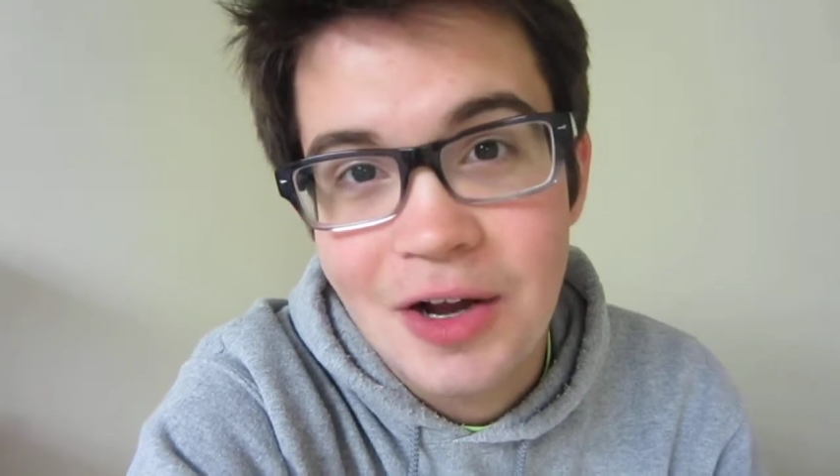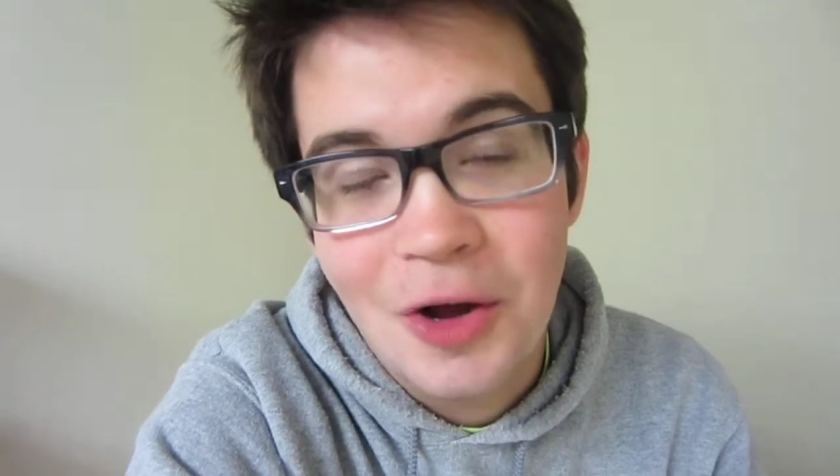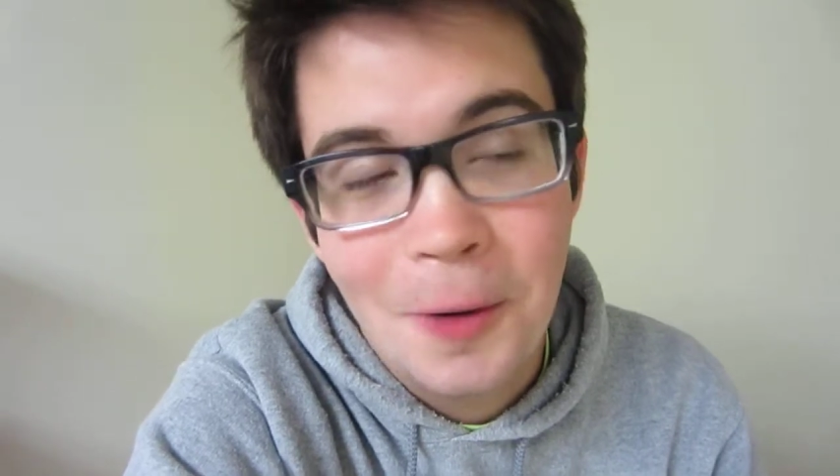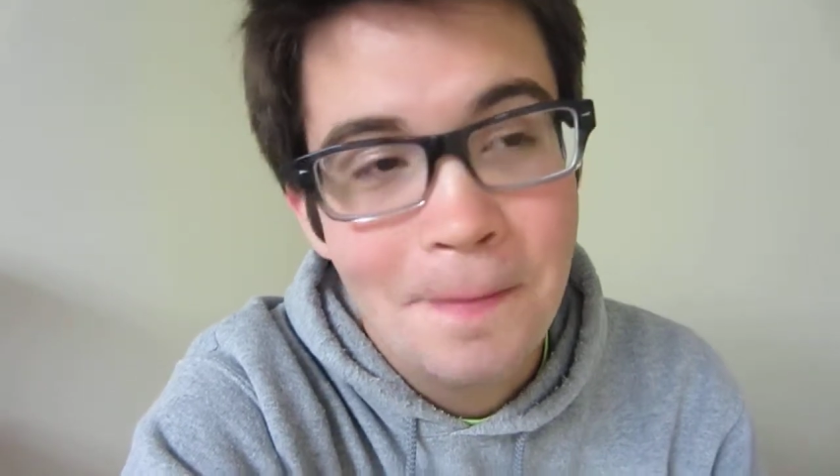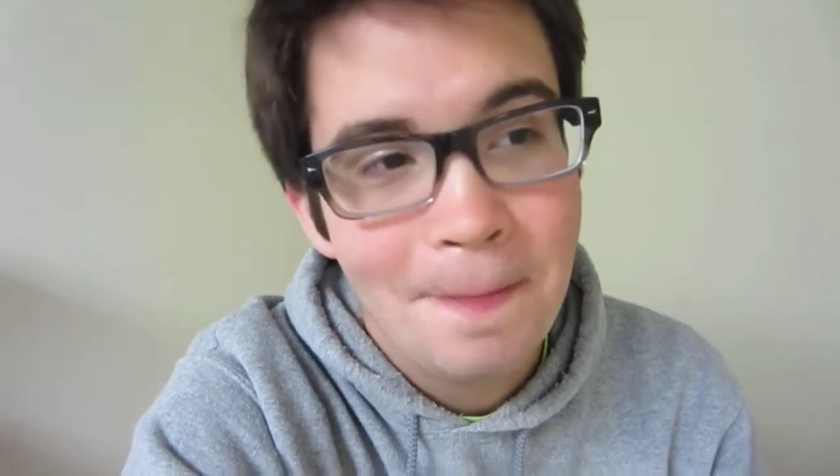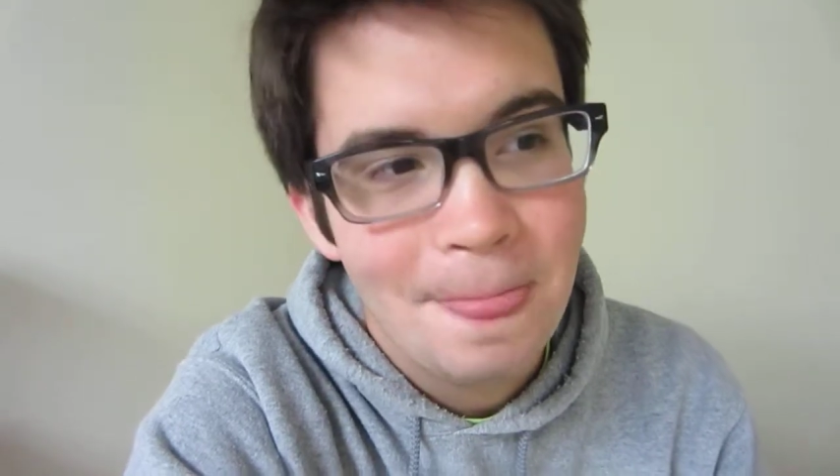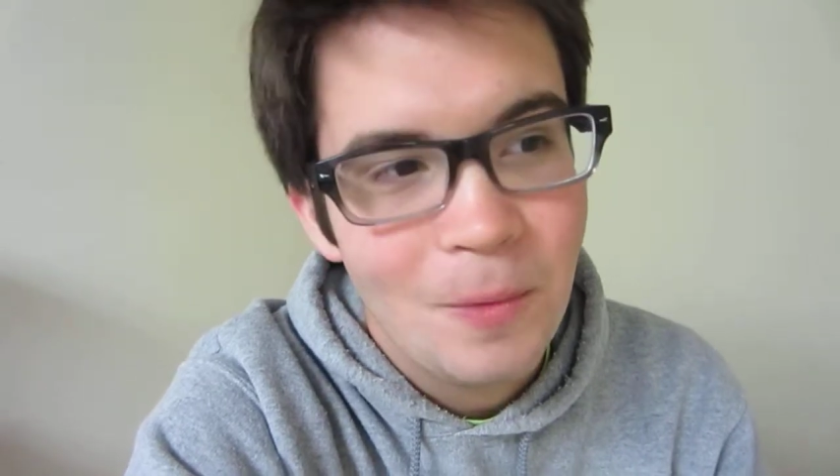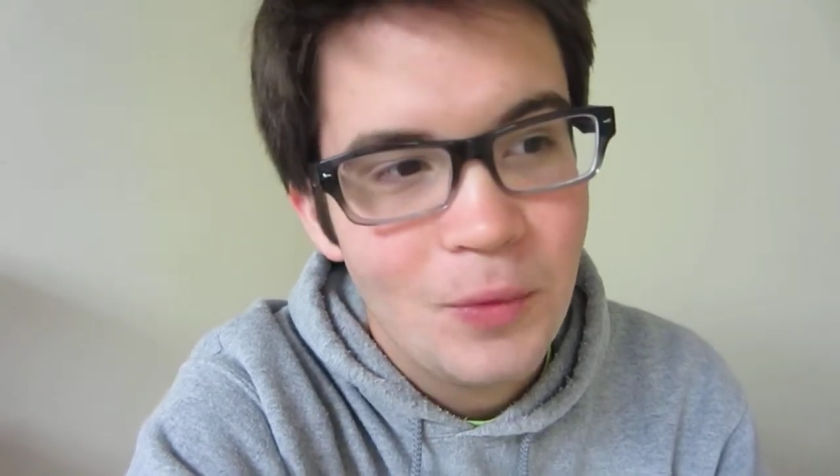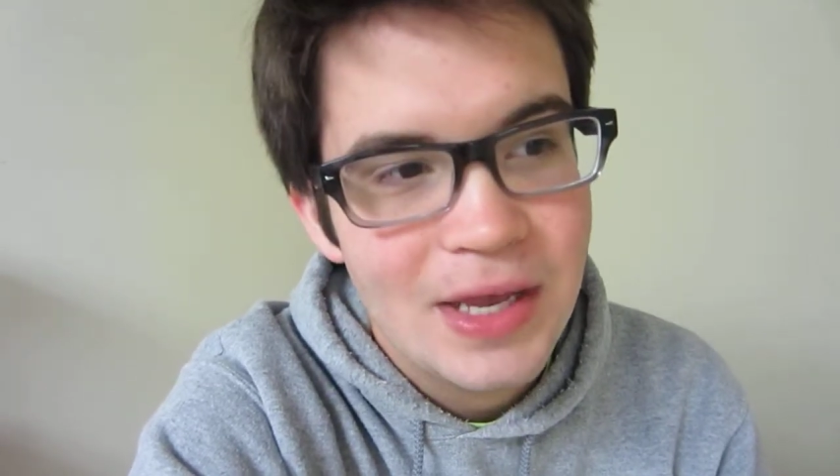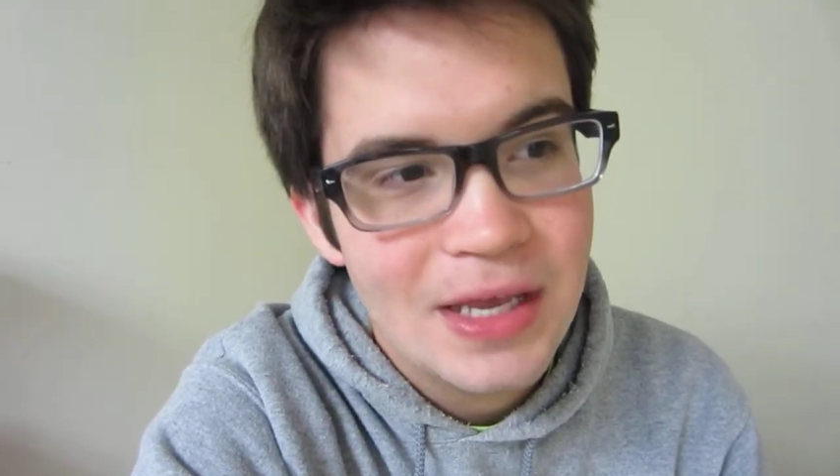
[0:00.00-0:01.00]
hall,
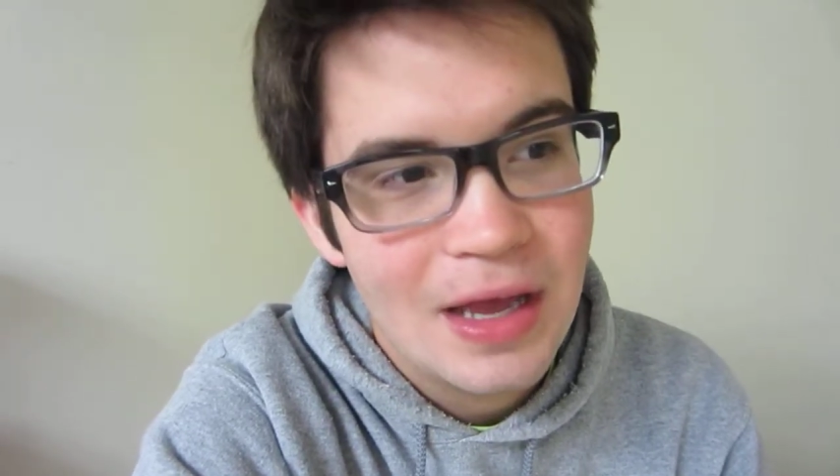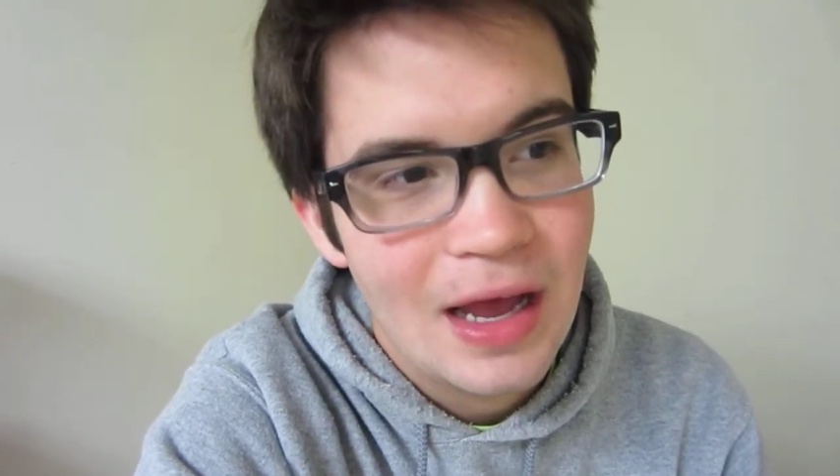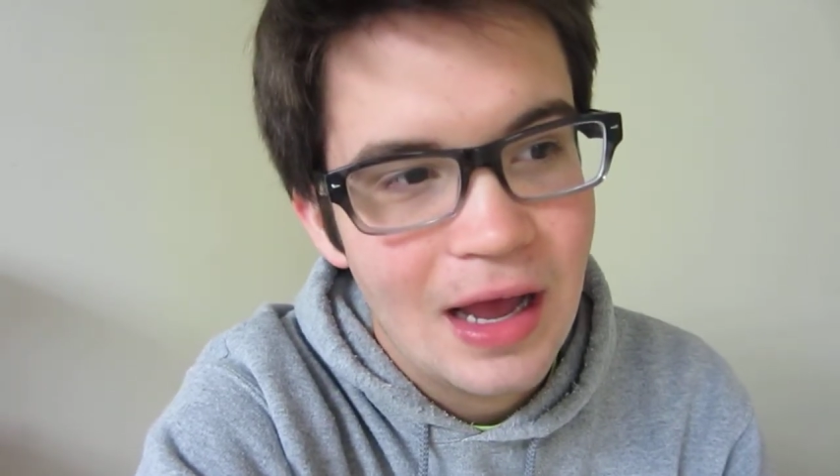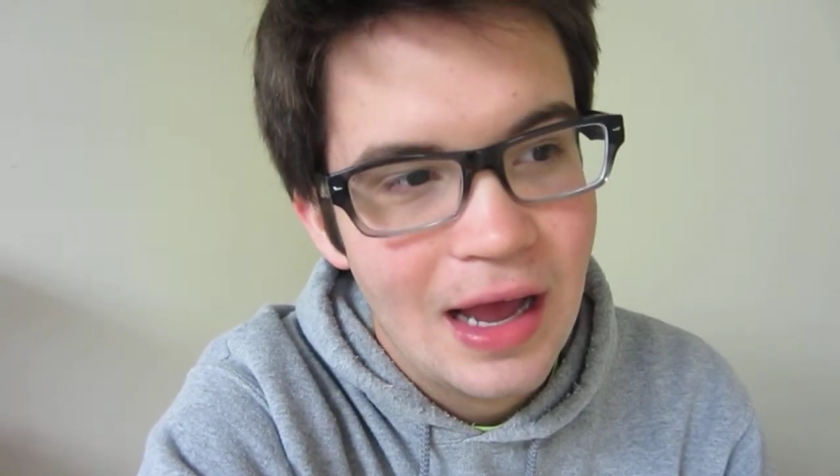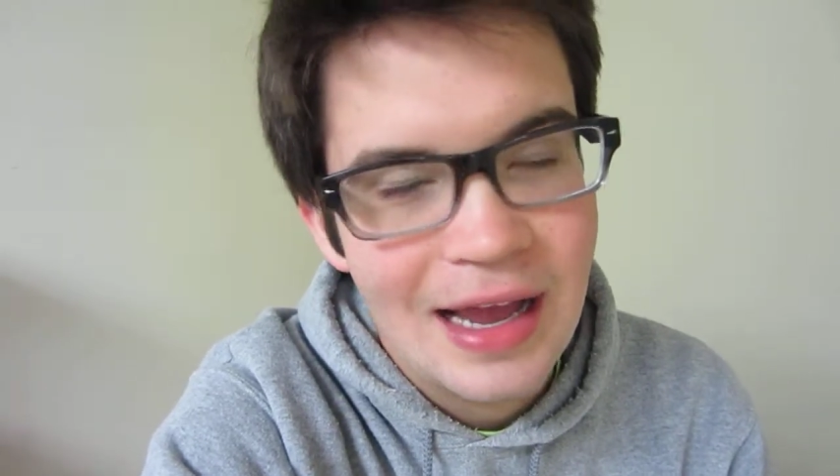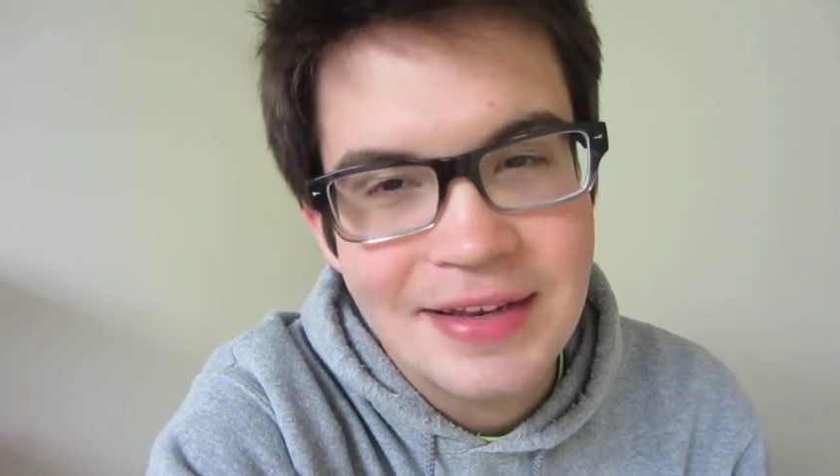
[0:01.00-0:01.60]
we I,